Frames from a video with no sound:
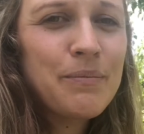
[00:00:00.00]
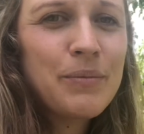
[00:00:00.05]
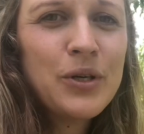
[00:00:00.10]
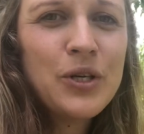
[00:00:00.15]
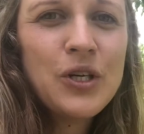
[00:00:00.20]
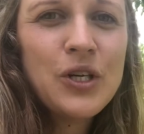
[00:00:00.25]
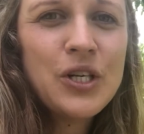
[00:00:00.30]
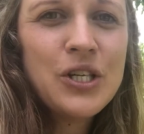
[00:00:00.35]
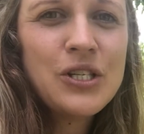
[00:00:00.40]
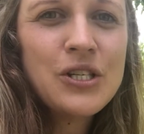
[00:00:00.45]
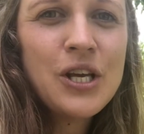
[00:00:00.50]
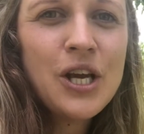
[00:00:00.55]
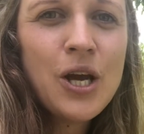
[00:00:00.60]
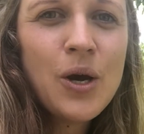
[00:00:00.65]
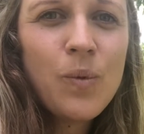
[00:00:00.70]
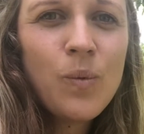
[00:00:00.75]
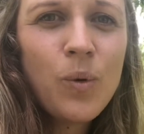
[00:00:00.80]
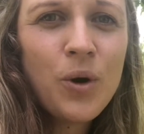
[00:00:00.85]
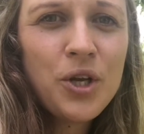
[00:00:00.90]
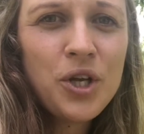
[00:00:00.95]
because
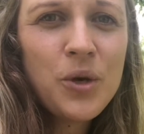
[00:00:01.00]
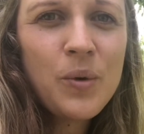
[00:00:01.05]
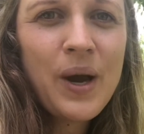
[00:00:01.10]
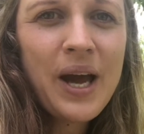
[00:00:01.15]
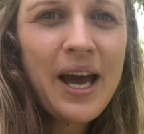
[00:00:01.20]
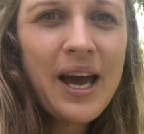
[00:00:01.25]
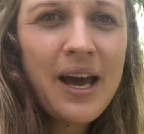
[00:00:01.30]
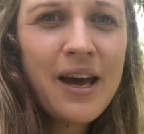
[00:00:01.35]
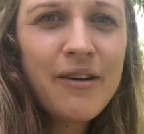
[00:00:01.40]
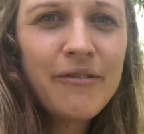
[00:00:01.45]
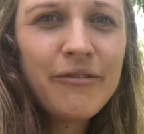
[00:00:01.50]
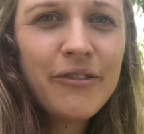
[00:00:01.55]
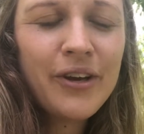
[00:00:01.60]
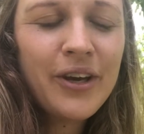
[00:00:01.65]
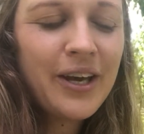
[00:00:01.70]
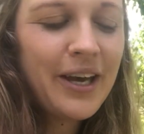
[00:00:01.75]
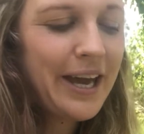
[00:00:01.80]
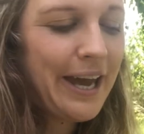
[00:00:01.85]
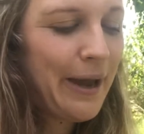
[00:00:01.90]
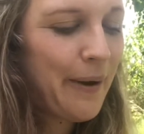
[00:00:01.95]
what you have,
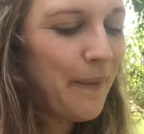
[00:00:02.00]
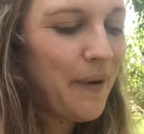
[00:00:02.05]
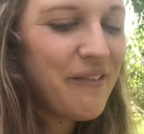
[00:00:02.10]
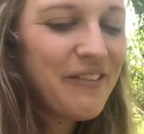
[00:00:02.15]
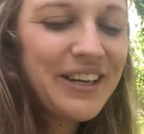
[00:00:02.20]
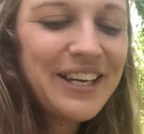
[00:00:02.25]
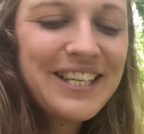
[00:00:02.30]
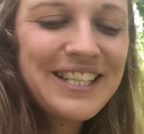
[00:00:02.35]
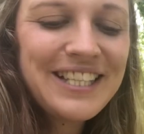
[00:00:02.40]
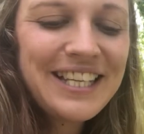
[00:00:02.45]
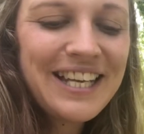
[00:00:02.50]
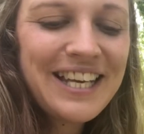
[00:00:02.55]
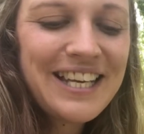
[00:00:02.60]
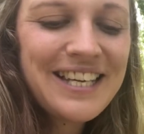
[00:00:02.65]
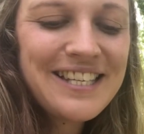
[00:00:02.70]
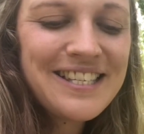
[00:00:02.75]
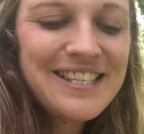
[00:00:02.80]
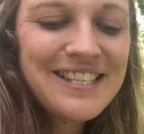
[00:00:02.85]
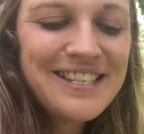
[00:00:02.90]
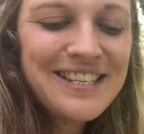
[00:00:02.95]
however little it
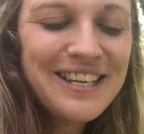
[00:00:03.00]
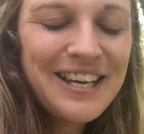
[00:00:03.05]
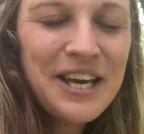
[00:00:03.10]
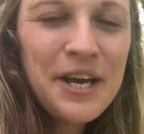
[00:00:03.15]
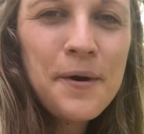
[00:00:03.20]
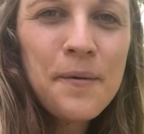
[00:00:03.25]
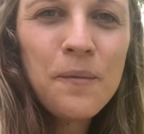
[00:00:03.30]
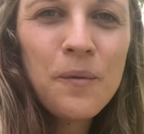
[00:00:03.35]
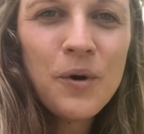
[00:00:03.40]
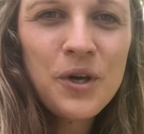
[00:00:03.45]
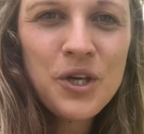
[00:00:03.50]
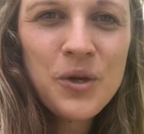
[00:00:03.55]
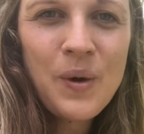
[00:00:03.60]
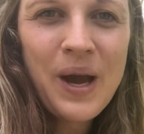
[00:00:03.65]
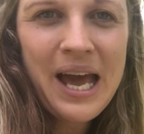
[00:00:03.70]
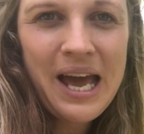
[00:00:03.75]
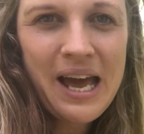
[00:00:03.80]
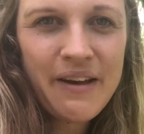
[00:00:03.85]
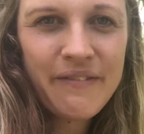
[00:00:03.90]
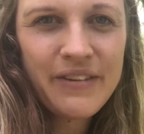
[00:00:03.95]
is, what you
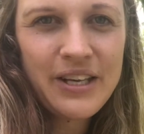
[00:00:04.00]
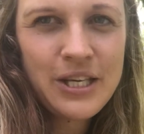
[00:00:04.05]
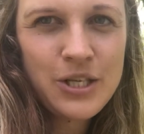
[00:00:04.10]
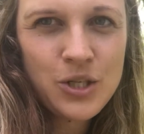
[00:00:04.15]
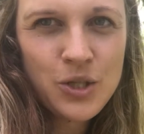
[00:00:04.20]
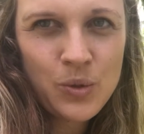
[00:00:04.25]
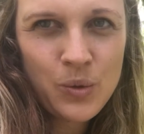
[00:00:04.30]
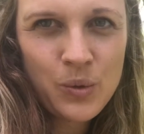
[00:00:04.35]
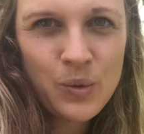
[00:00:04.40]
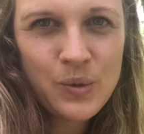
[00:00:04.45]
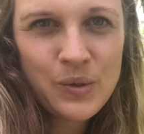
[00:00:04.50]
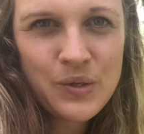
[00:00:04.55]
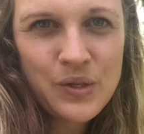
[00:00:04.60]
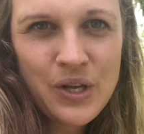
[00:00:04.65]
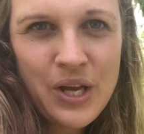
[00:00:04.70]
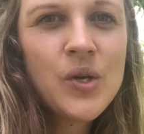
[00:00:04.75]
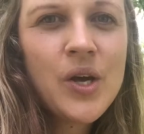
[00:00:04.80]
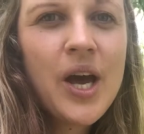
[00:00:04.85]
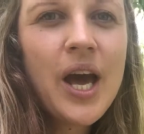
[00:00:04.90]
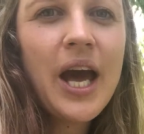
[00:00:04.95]
have is yours
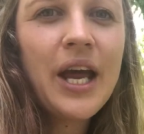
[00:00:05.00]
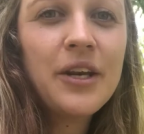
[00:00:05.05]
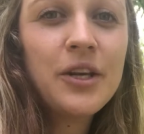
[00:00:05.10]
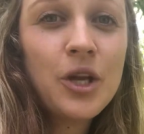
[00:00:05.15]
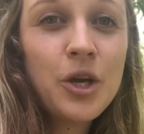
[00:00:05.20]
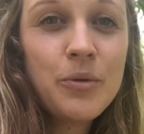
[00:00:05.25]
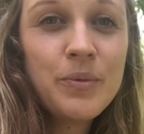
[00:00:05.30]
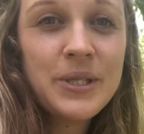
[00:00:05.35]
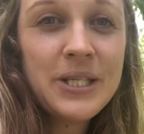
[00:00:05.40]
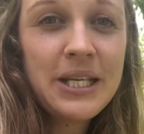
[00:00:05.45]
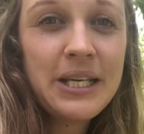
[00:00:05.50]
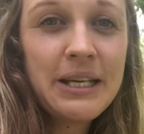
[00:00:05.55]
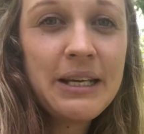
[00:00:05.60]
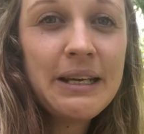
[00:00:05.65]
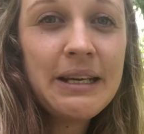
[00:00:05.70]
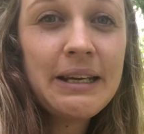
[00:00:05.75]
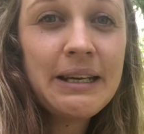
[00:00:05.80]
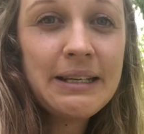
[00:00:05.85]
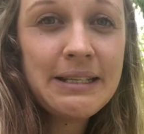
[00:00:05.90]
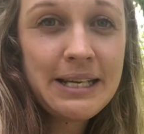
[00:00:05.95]
and nobody
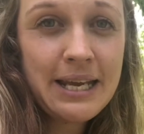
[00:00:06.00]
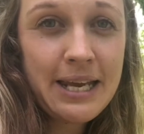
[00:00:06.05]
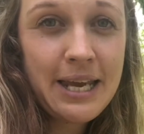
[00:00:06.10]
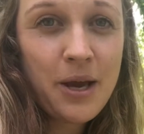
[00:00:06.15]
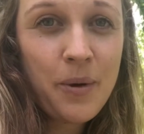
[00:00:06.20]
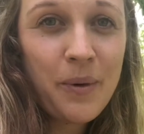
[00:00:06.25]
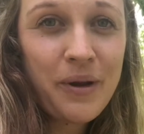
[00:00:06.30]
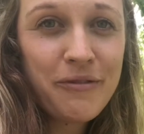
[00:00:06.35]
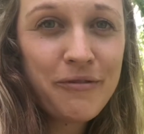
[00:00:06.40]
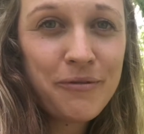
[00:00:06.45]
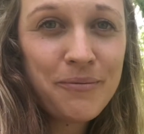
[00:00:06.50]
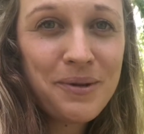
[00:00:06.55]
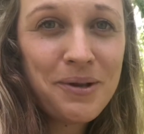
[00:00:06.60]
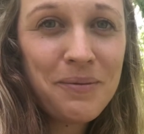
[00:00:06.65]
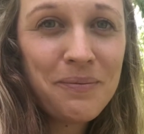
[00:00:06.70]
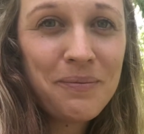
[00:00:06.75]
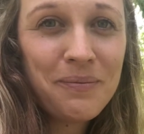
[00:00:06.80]
can take it away from you.